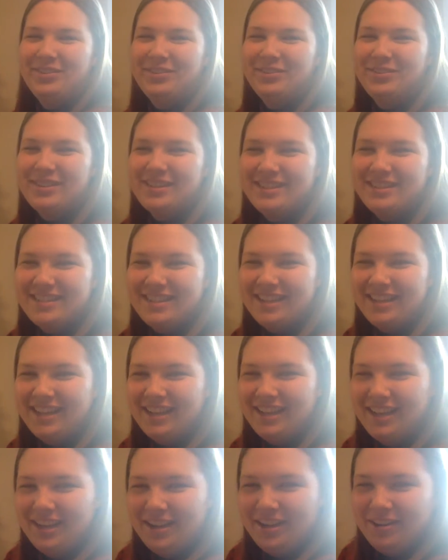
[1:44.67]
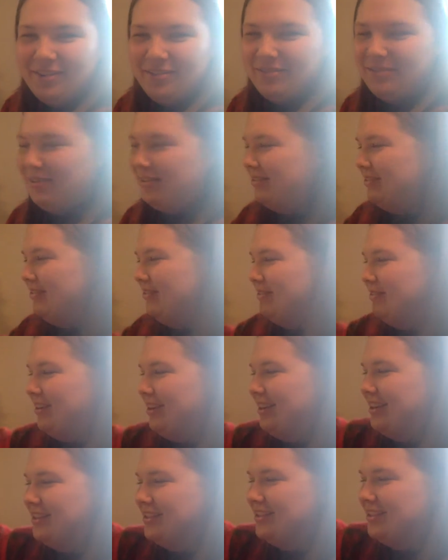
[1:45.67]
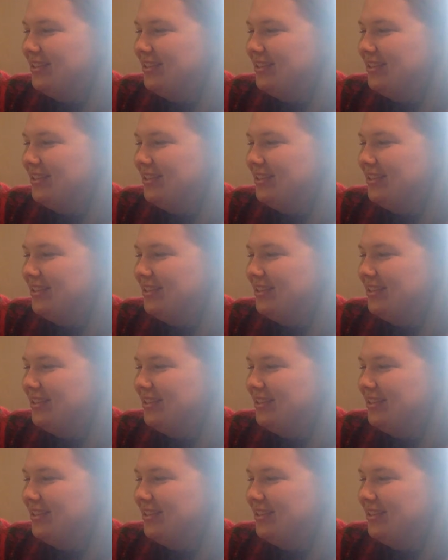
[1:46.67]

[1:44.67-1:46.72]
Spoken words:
you could see, Freddie's